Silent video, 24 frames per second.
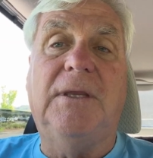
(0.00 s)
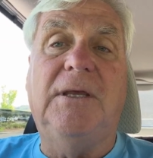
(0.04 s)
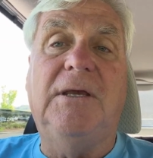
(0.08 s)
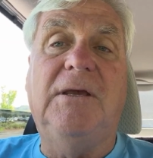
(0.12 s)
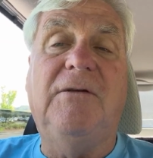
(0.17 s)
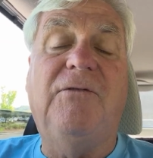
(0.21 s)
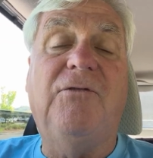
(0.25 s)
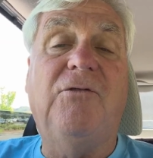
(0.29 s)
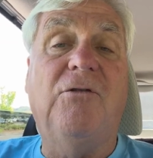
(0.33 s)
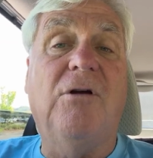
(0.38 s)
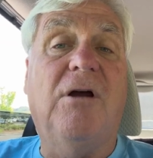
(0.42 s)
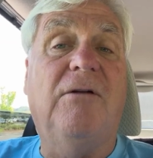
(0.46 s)

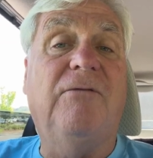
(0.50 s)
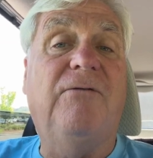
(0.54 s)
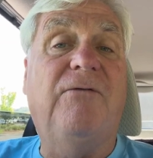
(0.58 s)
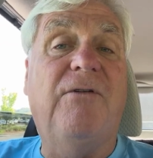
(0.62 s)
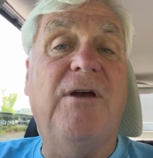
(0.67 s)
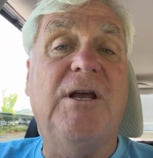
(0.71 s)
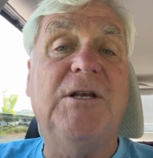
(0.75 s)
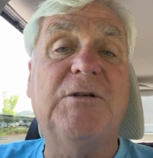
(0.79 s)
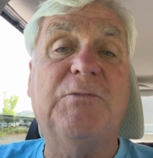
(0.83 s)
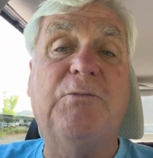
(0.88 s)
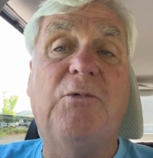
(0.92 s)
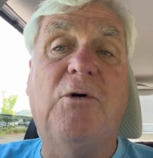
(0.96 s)
If you're on
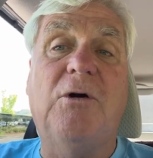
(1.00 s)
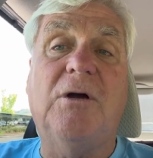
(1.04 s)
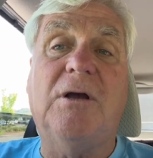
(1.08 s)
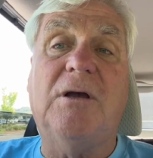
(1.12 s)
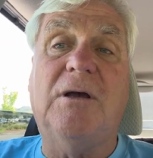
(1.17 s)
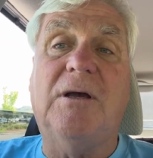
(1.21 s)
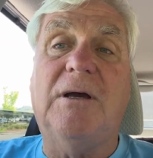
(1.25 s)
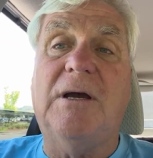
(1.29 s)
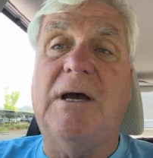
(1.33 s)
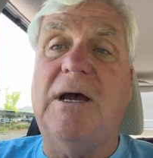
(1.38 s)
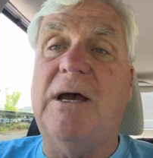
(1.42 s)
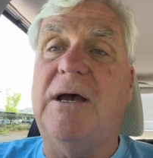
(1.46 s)
Facebook,
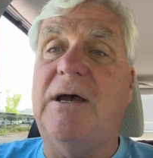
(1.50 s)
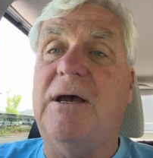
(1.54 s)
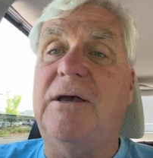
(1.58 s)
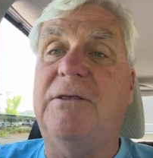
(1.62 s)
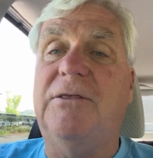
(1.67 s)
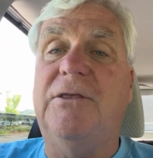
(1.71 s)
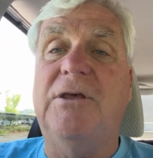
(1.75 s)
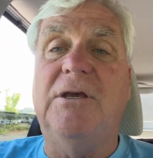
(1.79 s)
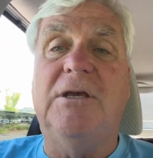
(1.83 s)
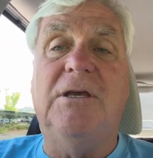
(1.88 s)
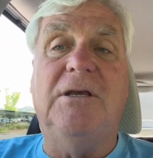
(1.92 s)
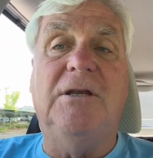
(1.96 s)
I
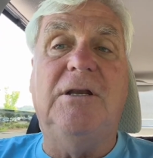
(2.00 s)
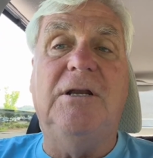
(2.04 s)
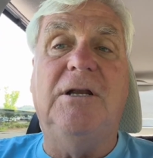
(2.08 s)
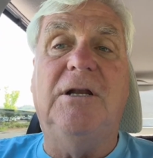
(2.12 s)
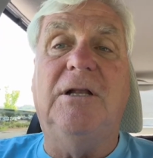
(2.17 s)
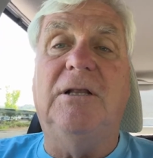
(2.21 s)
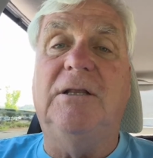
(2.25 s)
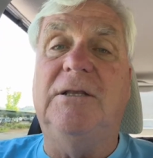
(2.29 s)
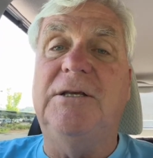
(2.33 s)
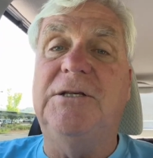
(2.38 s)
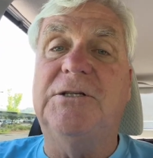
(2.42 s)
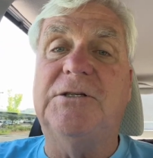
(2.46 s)
think you need
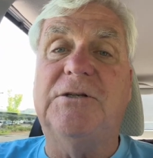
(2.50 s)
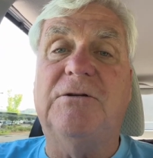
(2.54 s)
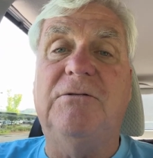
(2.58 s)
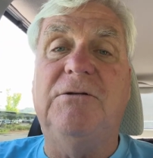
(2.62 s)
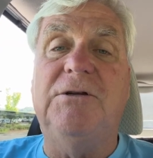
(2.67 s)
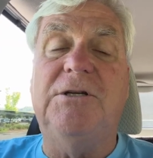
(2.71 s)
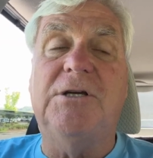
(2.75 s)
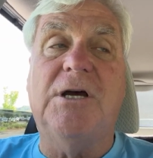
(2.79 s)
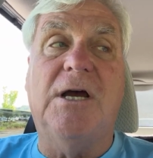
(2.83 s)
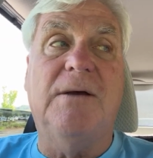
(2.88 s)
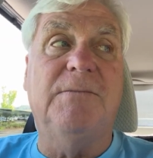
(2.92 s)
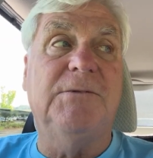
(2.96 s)
at least
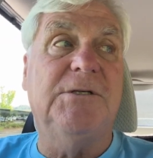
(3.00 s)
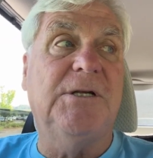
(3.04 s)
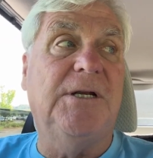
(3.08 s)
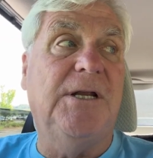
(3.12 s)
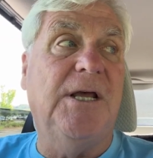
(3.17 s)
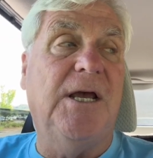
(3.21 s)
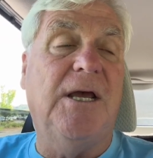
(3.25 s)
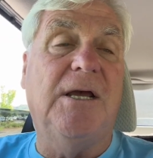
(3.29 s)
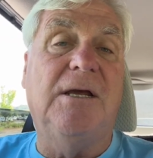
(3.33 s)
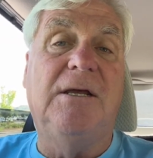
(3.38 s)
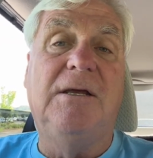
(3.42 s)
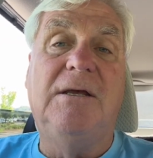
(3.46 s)
three times a
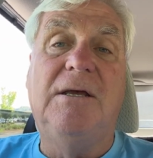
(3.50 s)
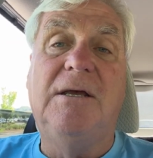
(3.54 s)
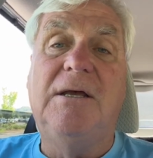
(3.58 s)
day.